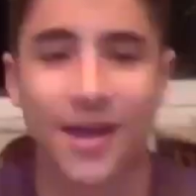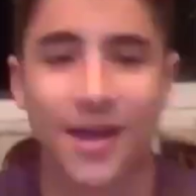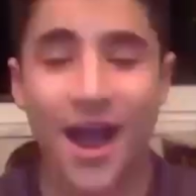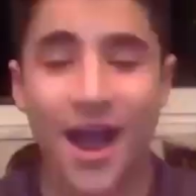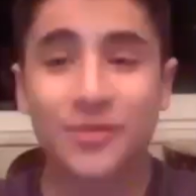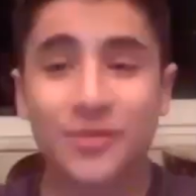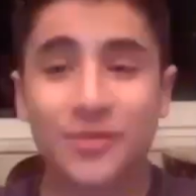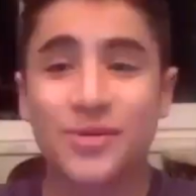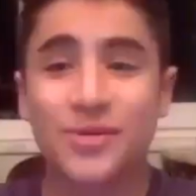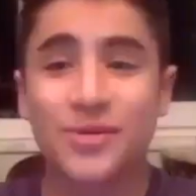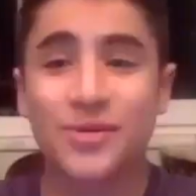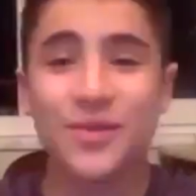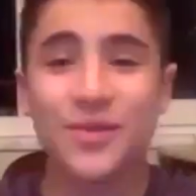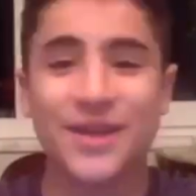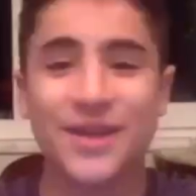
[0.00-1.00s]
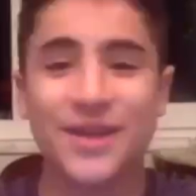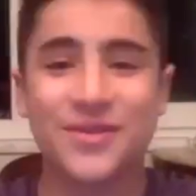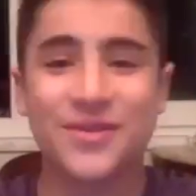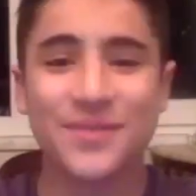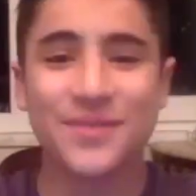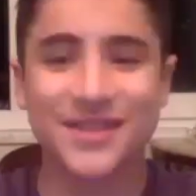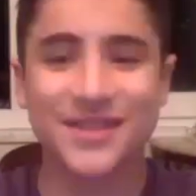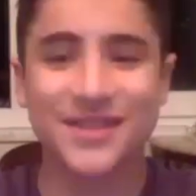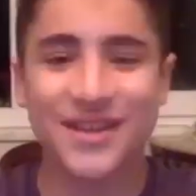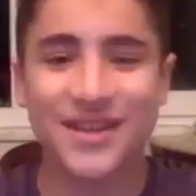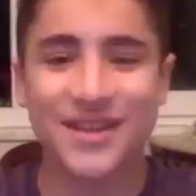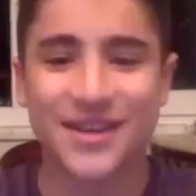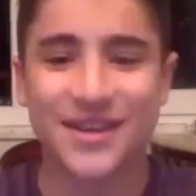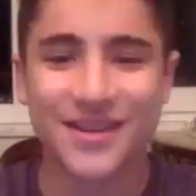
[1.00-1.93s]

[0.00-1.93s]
And we're joined by Triple C.